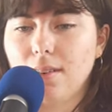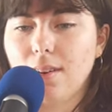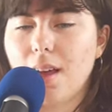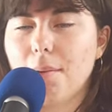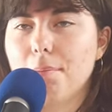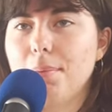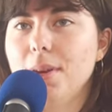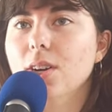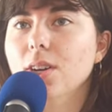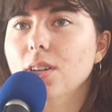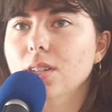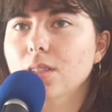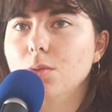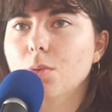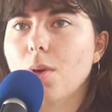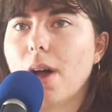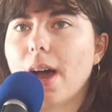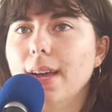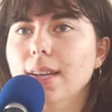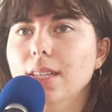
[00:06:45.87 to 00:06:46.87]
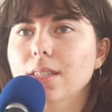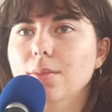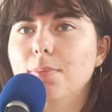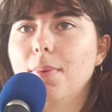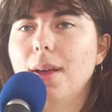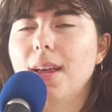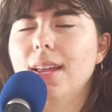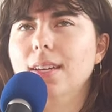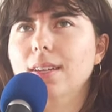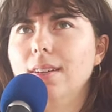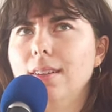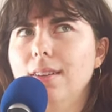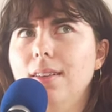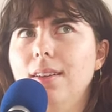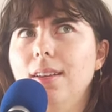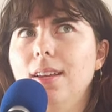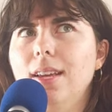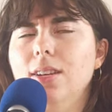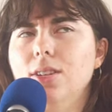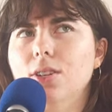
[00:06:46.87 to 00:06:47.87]
appearance-wise, but
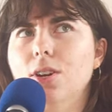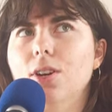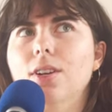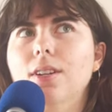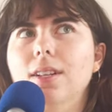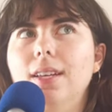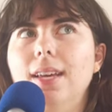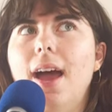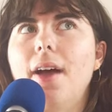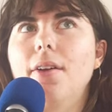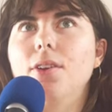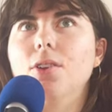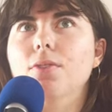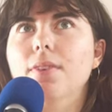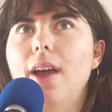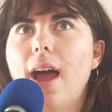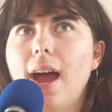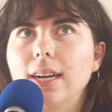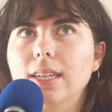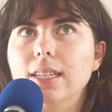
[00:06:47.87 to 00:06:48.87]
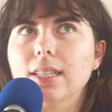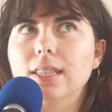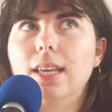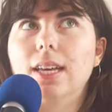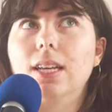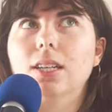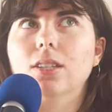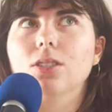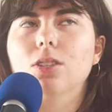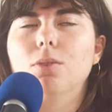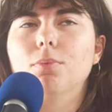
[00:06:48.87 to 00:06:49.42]
internally how you react to things.